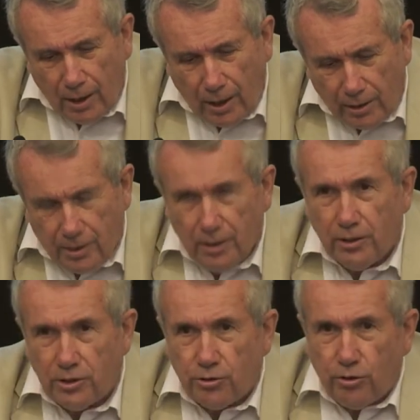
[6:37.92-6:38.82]
I tell
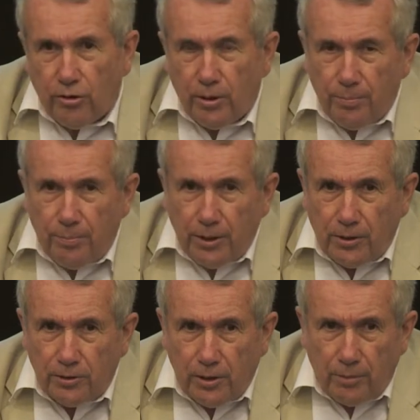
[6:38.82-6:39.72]
this story
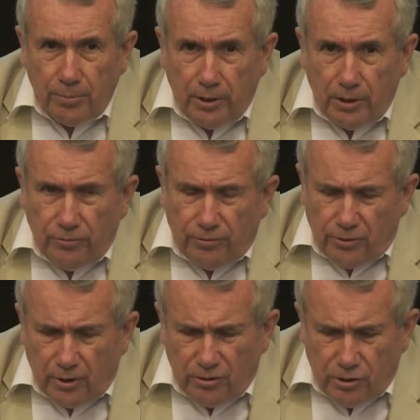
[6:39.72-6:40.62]
because I believe
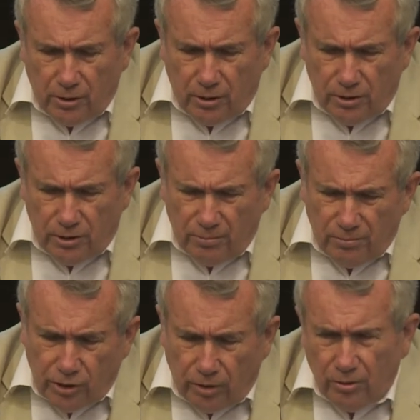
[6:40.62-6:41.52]
that
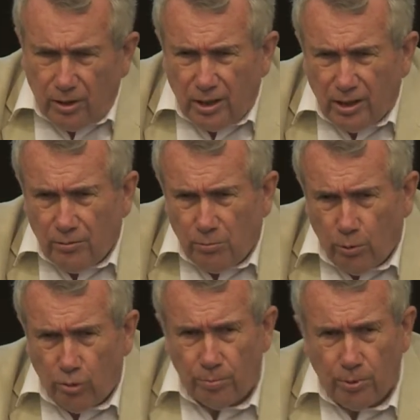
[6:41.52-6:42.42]
journalism generally, and
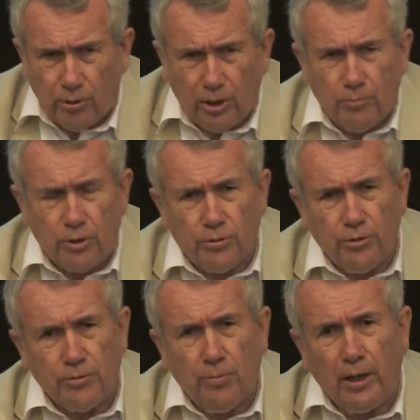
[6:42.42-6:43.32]
war reporting, which
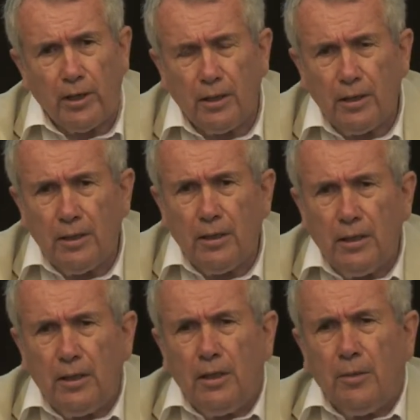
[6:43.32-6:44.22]
was my
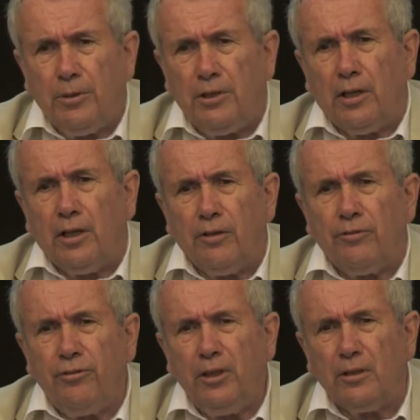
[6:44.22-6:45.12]
particular
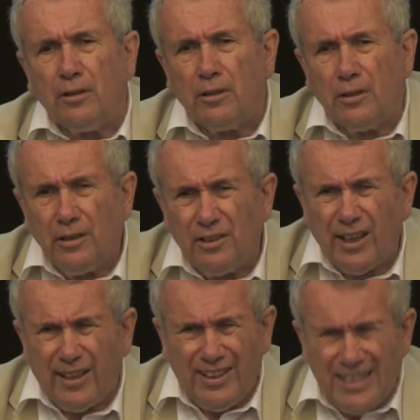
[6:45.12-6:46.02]
field, is
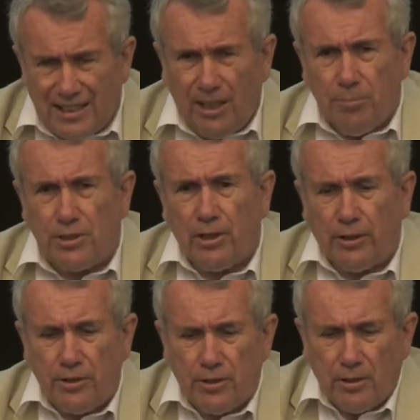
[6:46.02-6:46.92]
in some
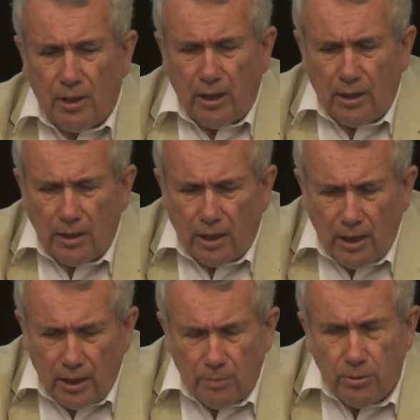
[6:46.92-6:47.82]
sense
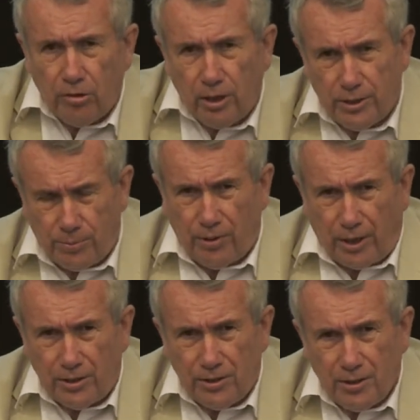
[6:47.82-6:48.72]
a moral
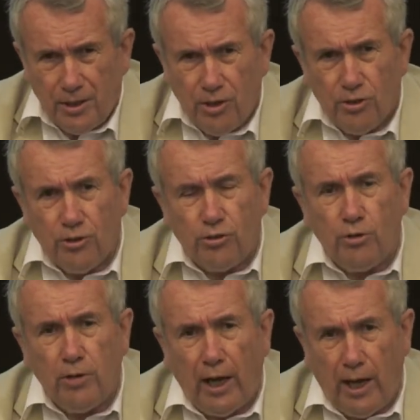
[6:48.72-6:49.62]
enterprise, that
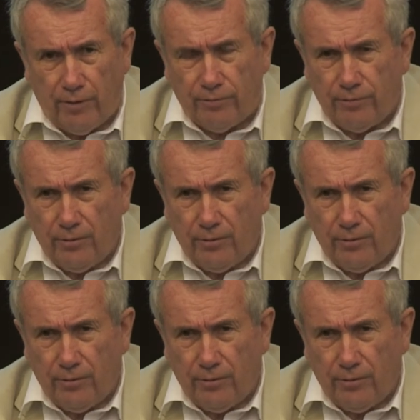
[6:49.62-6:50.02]
you have